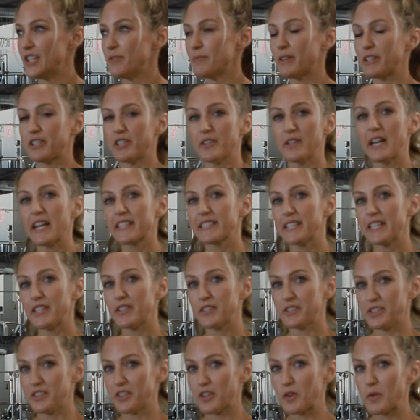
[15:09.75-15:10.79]
but you're actually
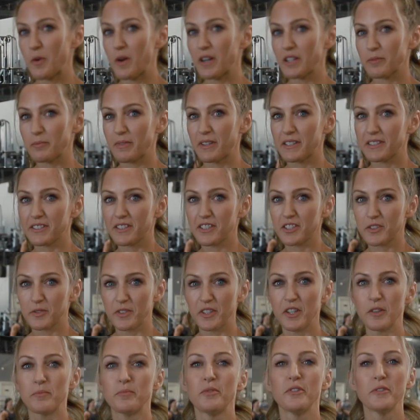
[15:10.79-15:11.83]
using your quad muscles
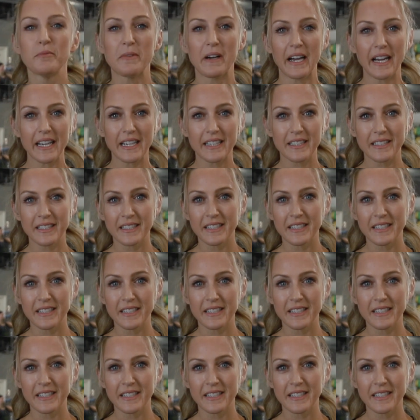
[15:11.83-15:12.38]
when you pull back.